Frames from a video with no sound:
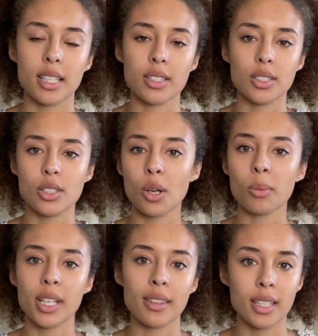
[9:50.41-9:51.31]
There's so
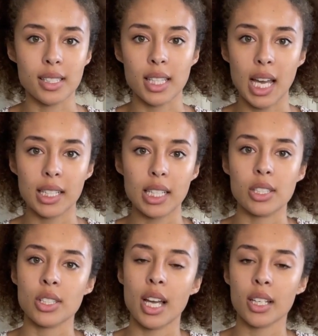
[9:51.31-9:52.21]
many things in that
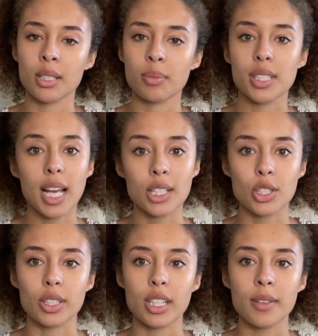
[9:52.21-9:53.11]
niche that could
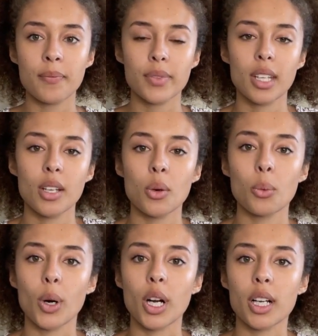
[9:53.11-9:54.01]
potentially
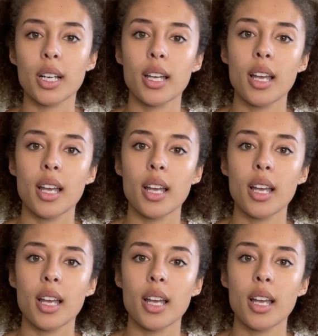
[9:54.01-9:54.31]
work.